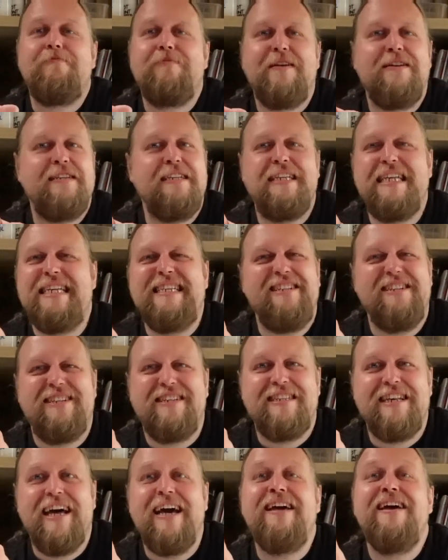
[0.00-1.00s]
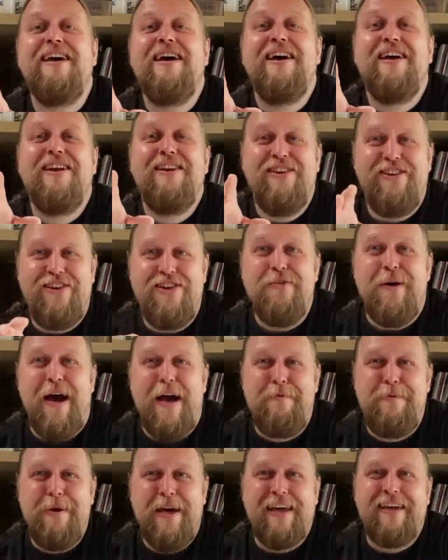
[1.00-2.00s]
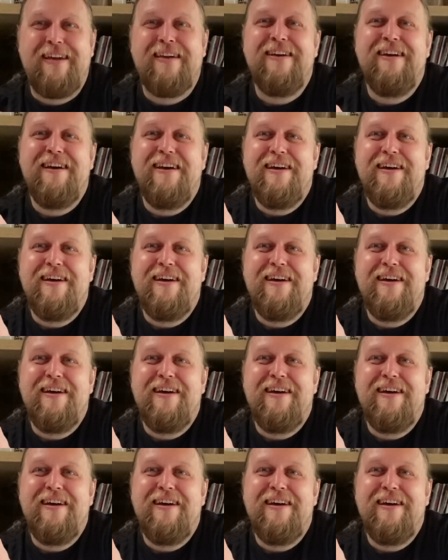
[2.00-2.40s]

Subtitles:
because it's easy to say, New Epic